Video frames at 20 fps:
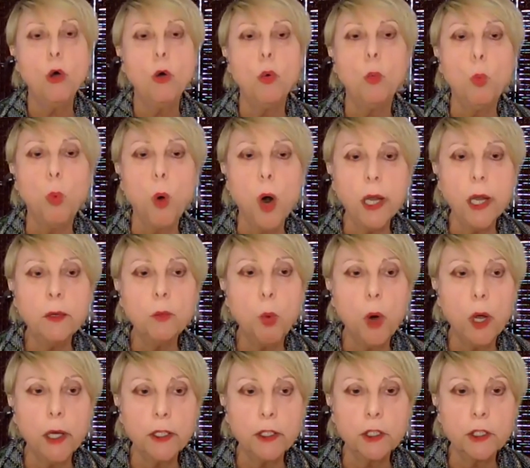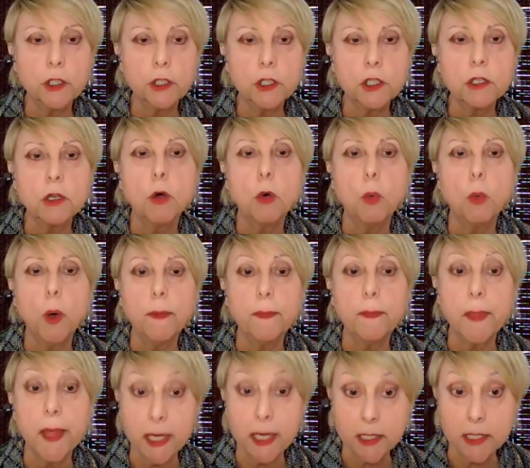one wonders what
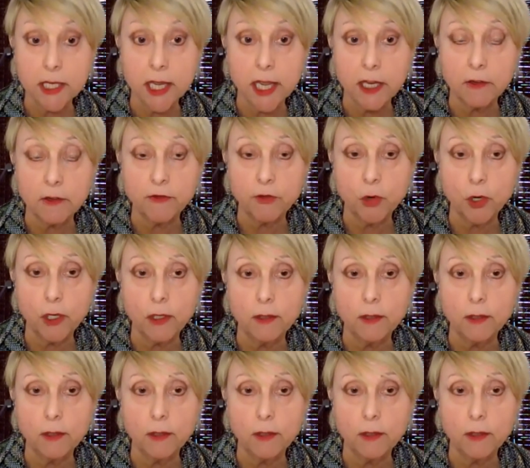they stand for.